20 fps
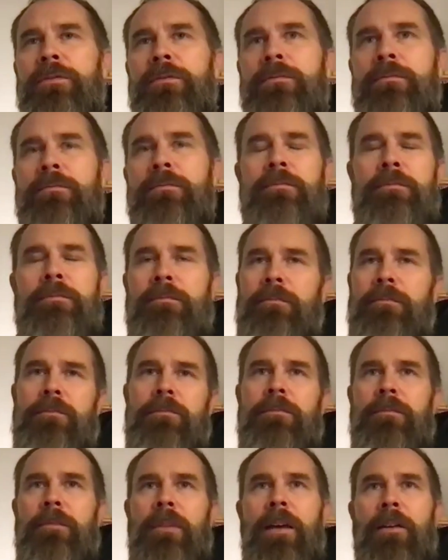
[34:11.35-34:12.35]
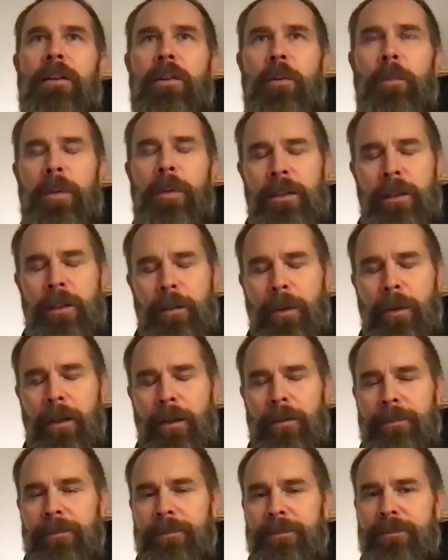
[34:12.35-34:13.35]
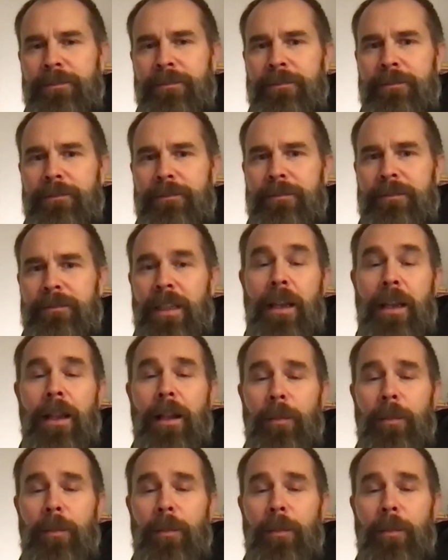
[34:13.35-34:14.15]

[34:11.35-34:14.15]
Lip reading: of have an opinion about. That